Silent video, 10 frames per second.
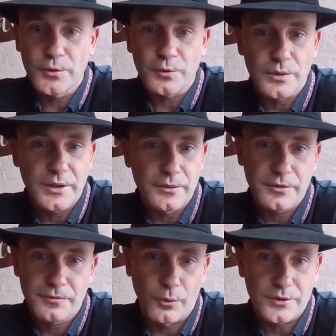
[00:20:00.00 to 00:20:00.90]
bulls when he
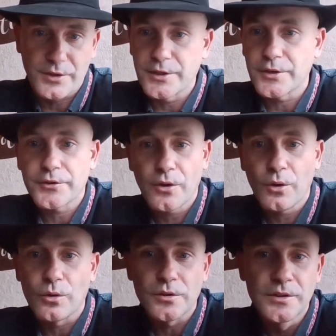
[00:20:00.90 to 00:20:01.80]
was 14 years
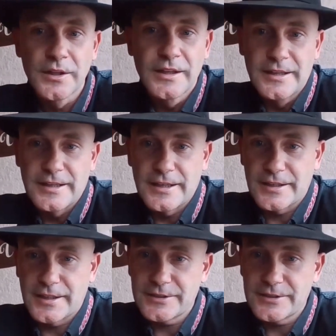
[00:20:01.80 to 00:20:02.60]
old. And